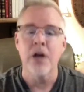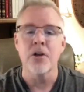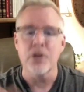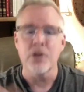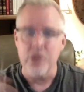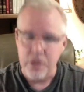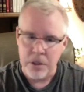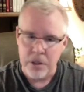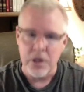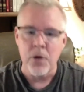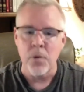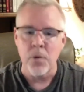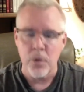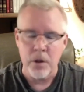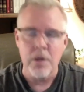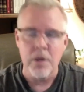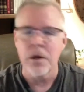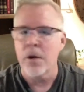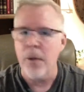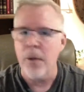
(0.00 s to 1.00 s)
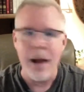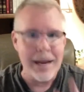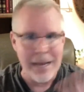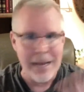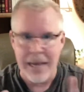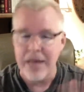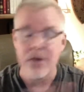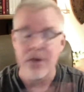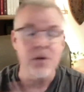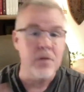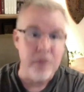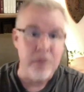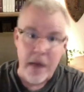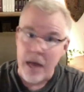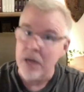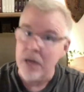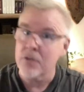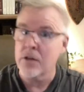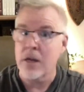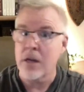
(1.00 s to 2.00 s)
And you know, I can't do
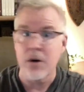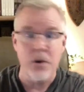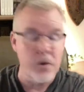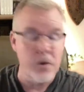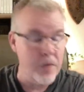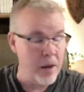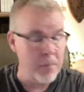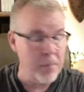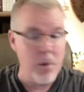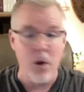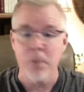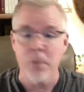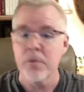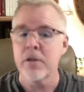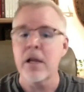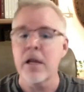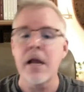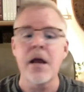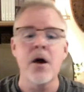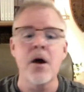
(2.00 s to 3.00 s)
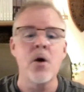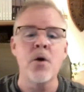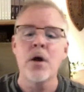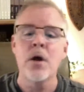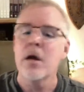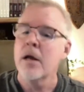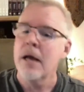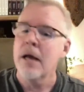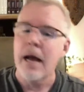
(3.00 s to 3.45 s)
that because I don't know that part of the town.